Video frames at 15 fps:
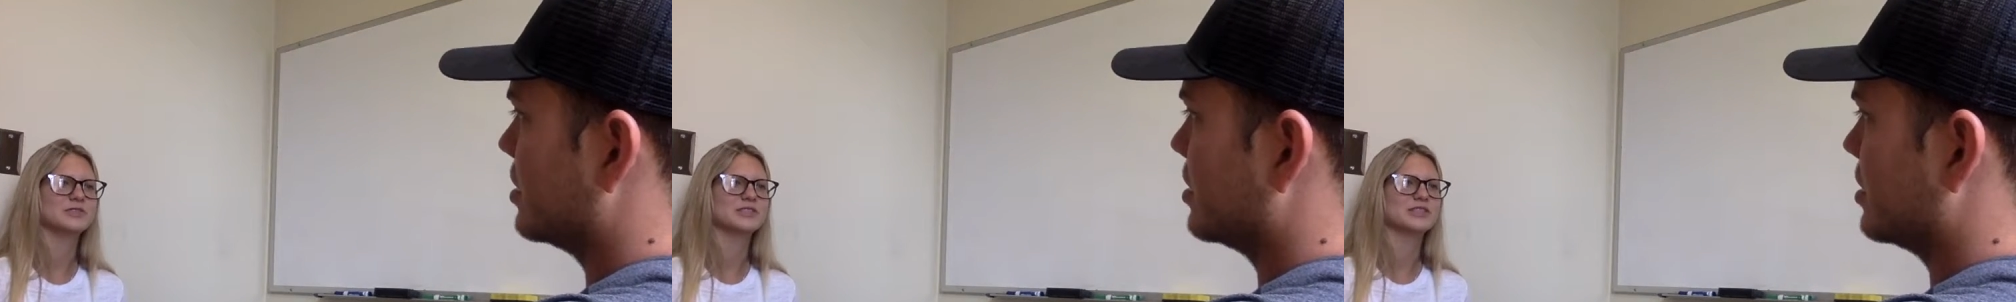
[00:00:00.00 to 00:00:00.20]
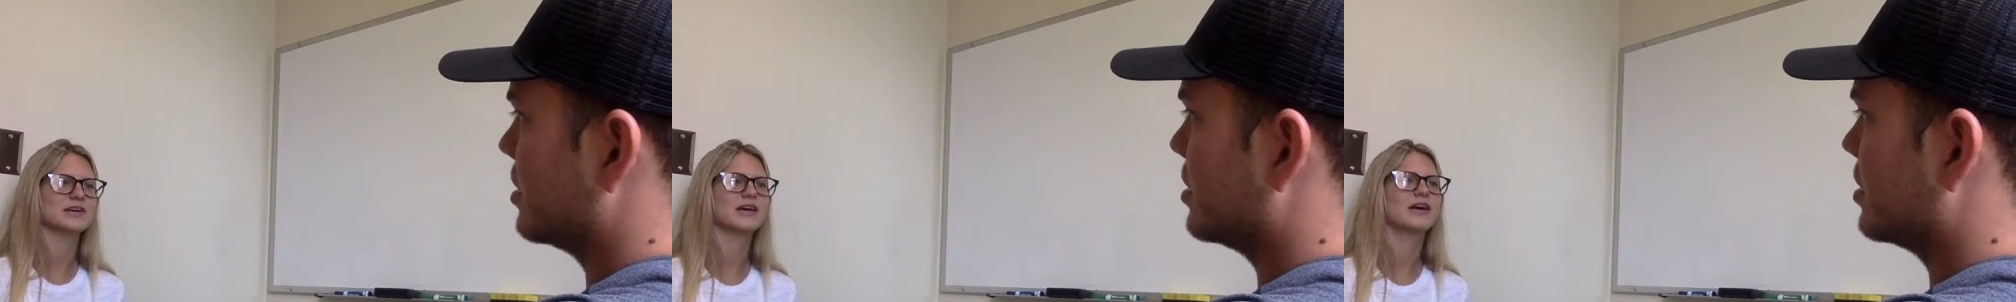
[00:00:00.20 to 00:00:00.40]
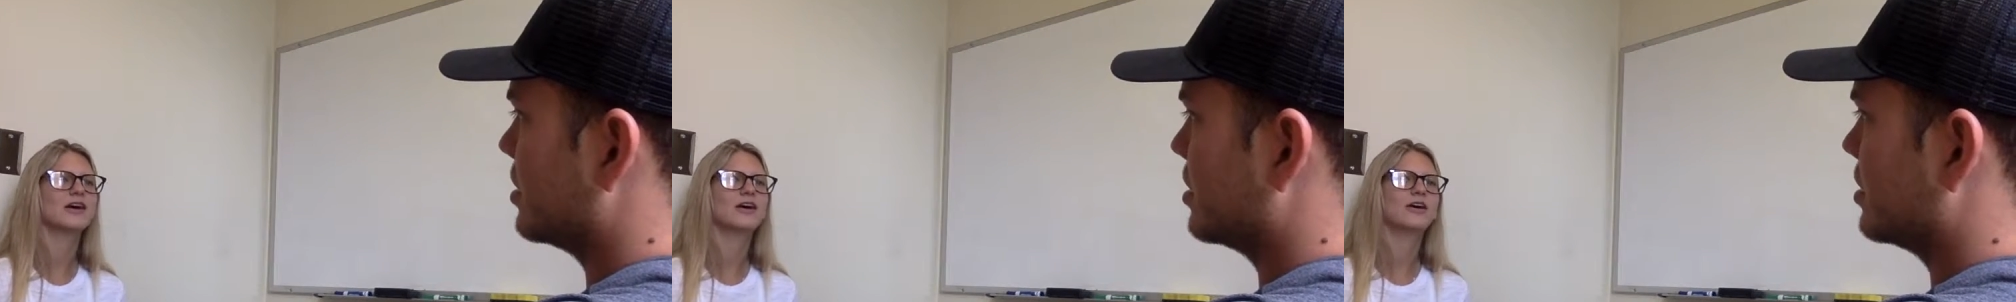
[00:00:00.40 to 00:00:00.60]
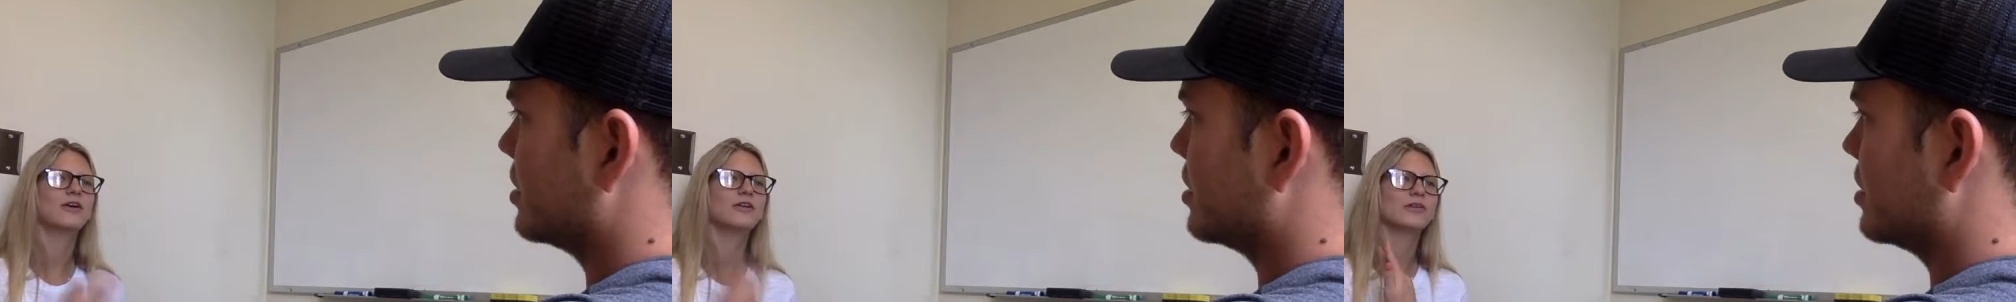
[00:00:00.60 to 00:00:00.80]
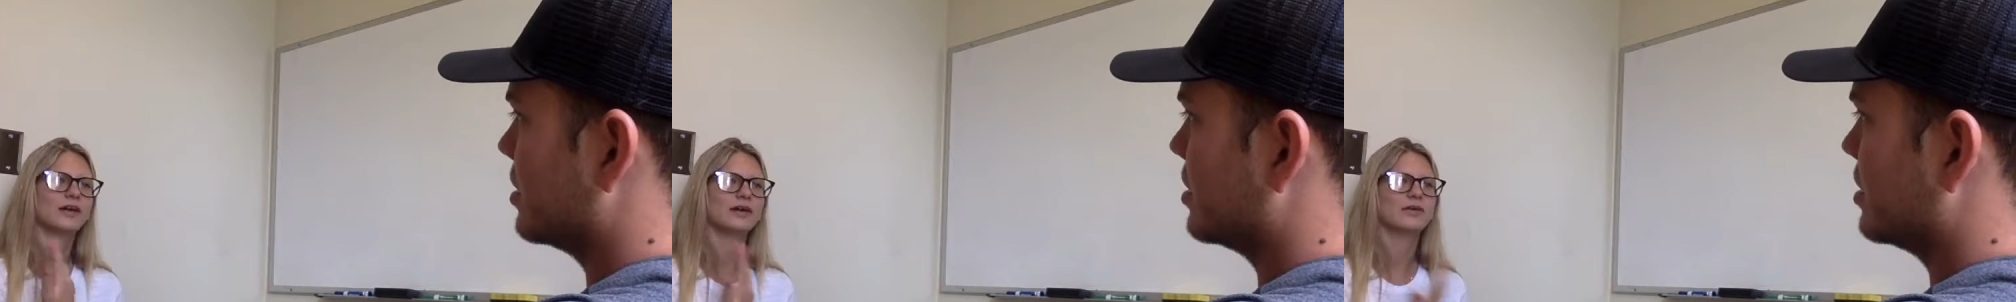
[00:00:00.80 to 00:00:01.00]
Speaker 1: just like,
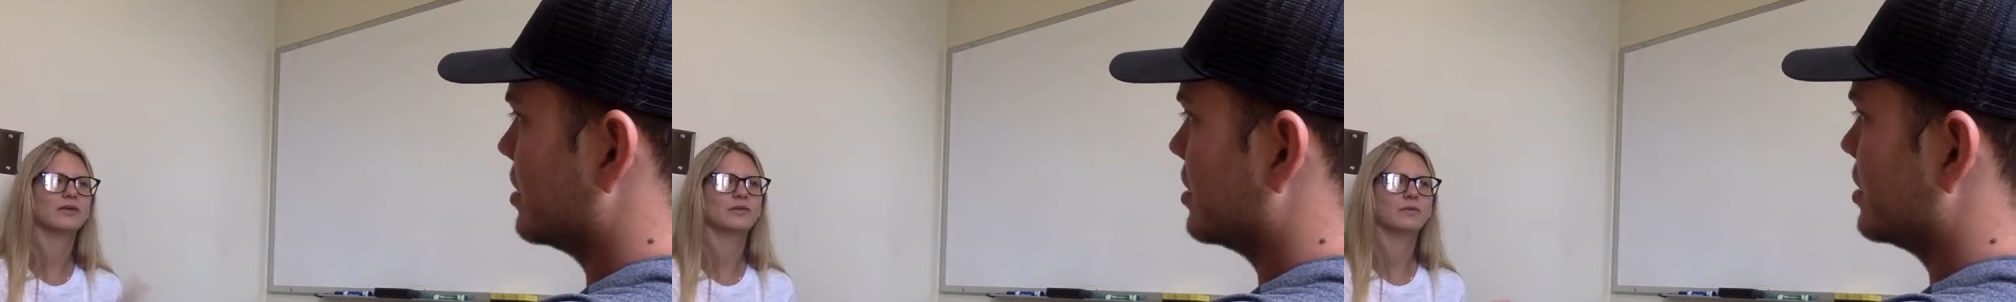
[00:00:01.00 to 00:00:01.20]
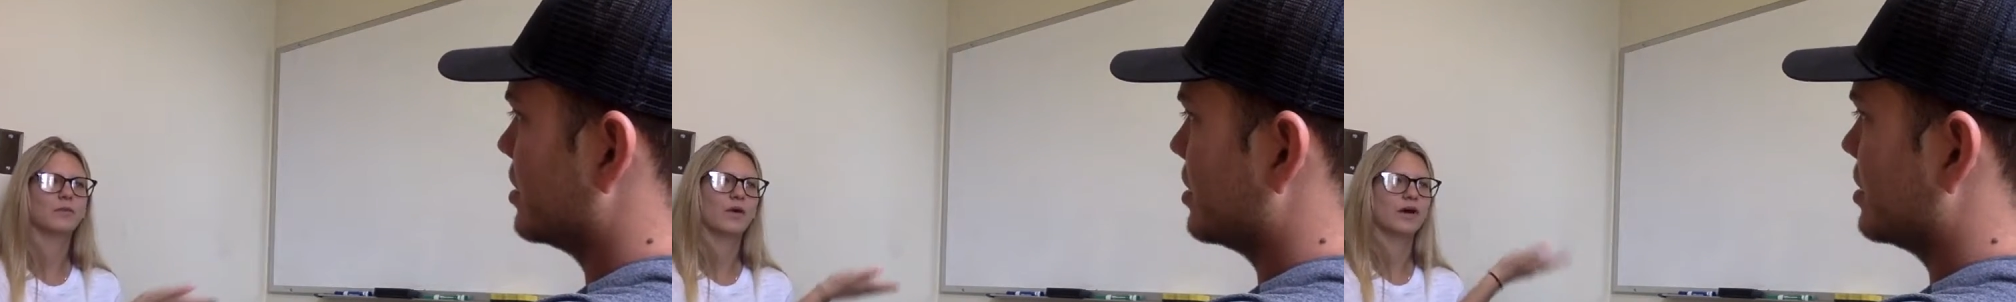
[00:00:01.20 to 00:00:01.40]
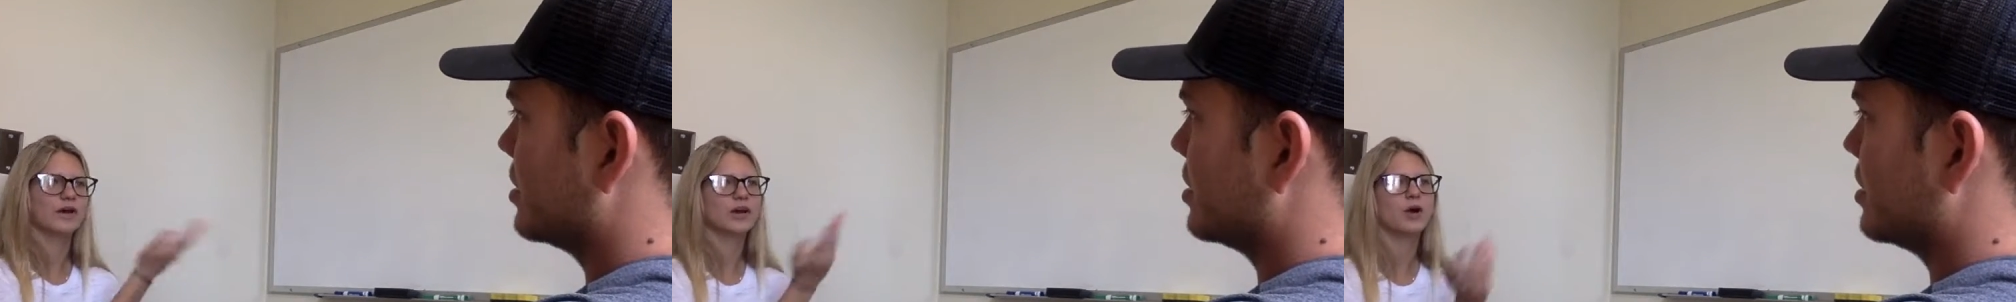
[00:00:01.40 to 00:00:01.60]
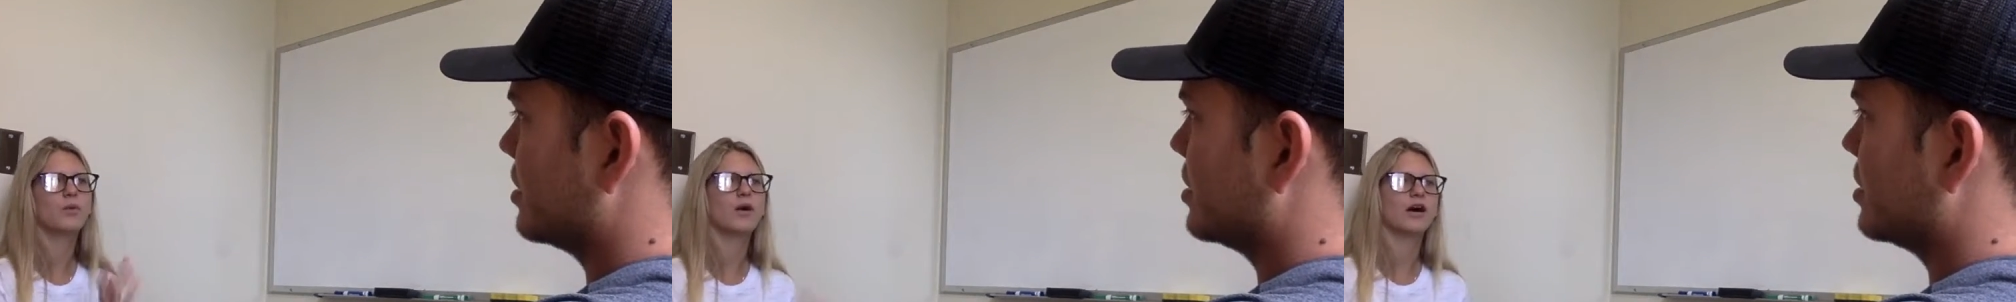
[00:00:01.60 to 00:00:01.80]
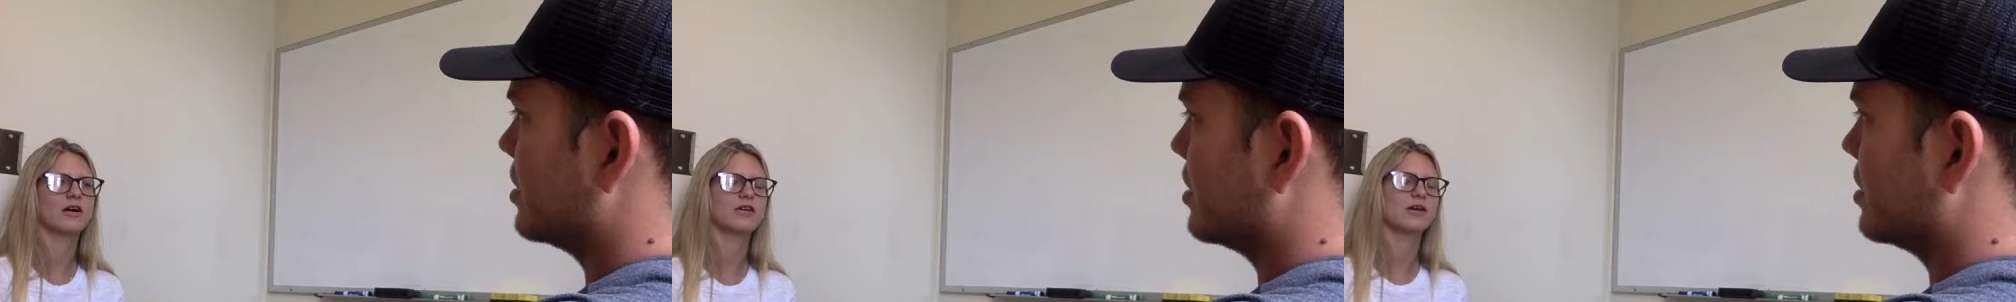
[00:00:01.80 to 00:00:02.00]
oh, like want to go
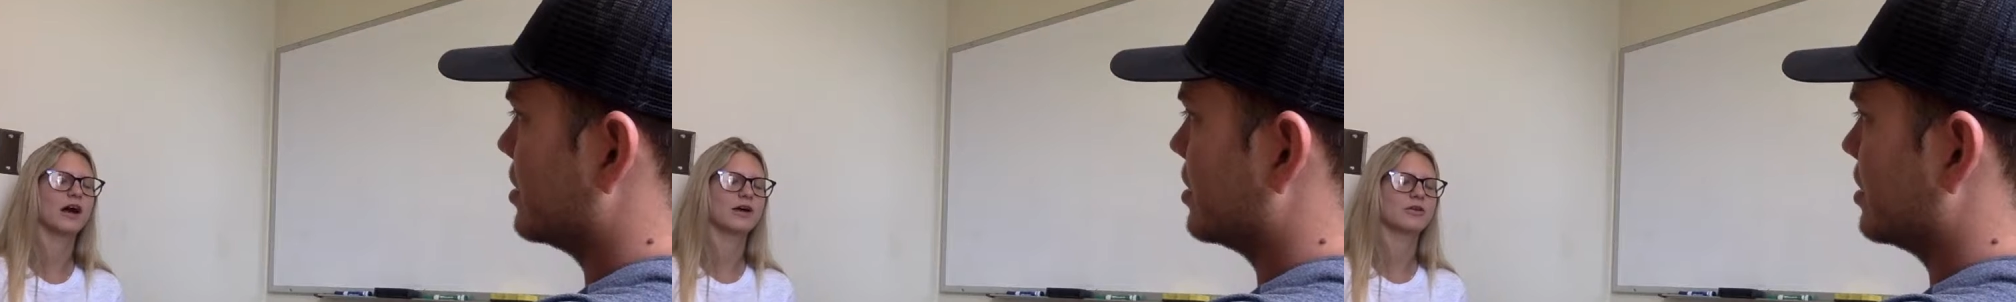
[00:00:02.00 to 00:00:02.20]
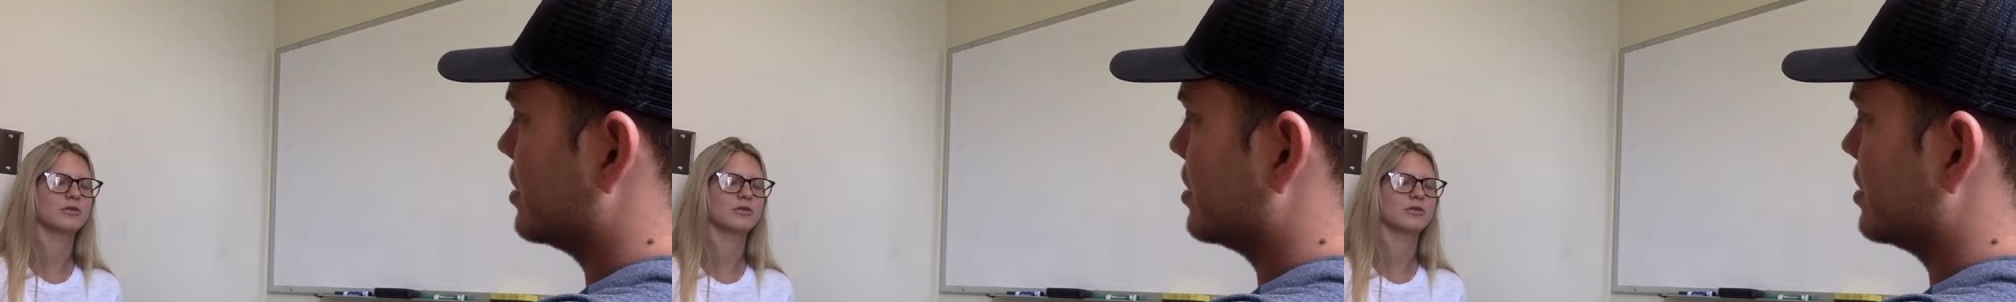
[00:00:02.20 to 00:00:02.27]
walk around